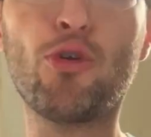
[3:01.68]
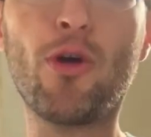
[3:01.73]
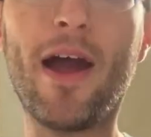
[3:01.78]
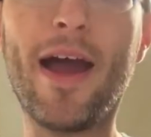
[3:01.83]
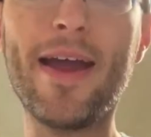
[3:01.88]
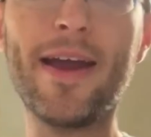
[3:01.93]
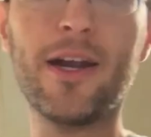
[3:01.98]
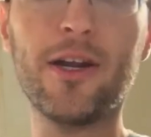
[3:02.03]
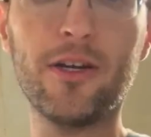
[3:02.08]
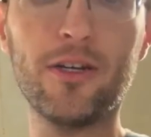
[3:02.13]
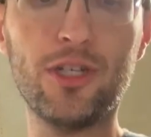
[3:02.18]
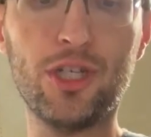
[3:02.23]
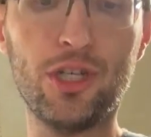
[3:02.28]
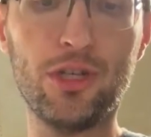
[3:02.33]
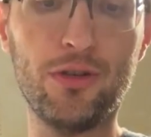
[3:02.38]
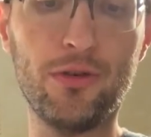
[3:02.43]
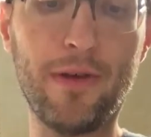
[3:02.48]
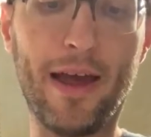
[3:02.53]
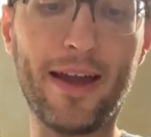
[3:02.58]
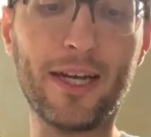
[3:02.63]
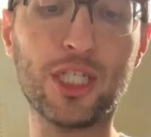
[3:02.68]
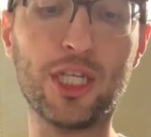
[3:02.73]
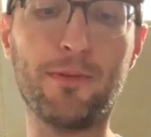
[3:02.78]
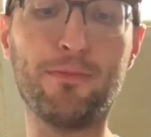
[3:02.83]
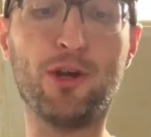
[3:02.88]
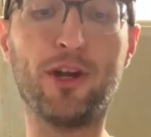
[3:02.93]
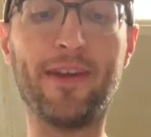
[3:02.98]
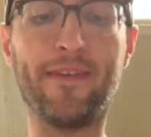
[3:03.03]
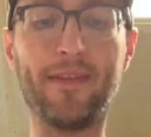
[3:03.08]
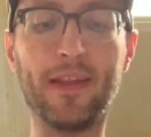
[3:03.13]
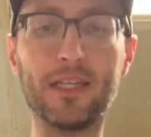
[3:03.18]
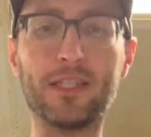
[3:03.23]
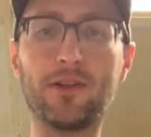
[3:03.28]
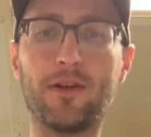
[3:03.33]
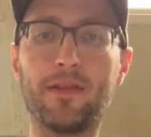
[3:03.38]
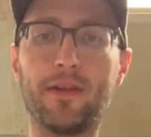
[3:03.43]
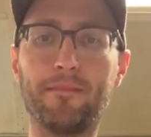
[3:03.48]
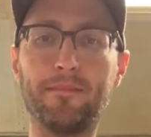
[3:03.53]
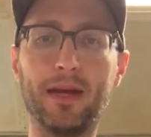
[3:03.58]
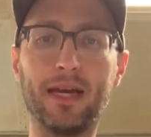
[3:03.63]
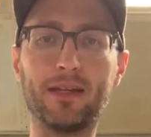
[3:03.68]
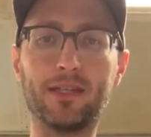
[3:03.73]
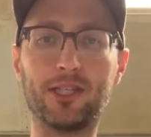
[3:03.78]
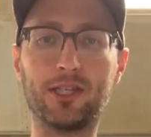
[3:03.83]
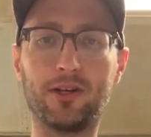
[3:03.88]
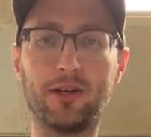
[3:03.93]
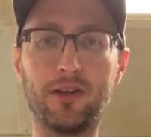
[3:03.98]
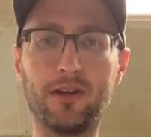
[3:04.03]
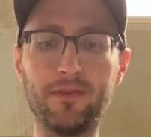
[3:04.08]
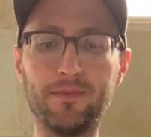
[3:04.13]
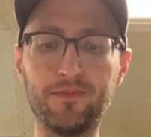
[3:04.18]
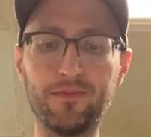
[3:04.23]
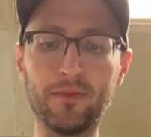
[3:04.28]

prior to actually putting this on the mixer,